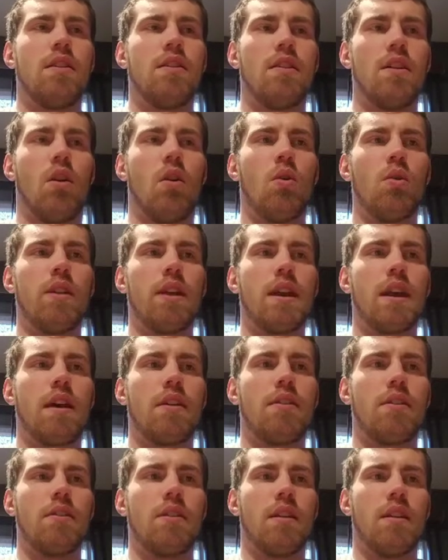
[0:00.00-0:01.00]
the
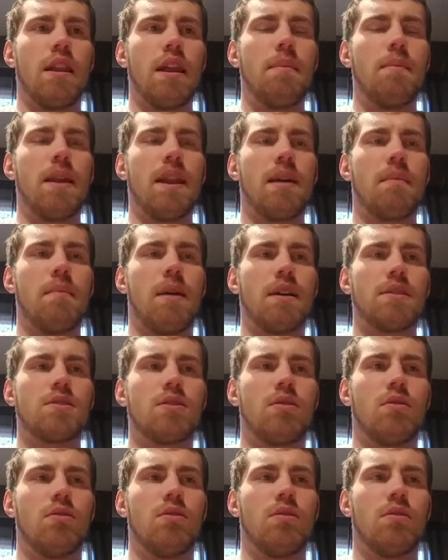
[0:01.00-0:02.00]
limiting
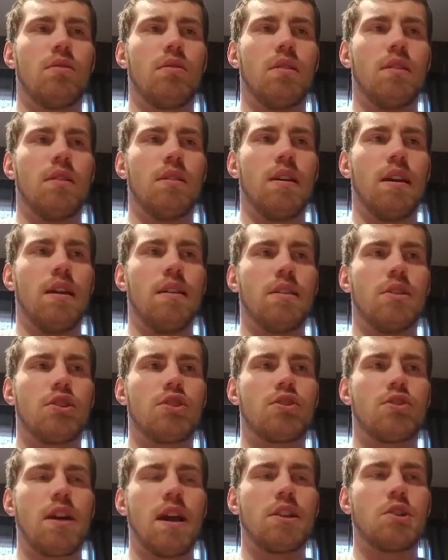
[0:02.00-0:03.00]
muscle in the
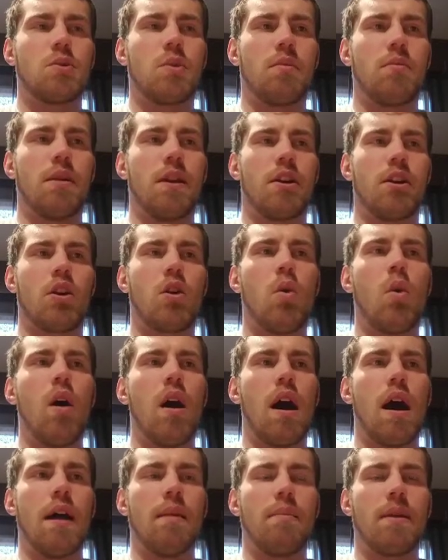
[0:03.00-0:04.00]
stretch would be your
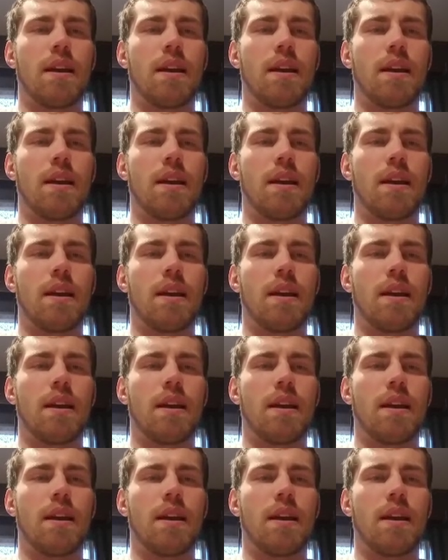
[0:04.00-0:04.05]
quad,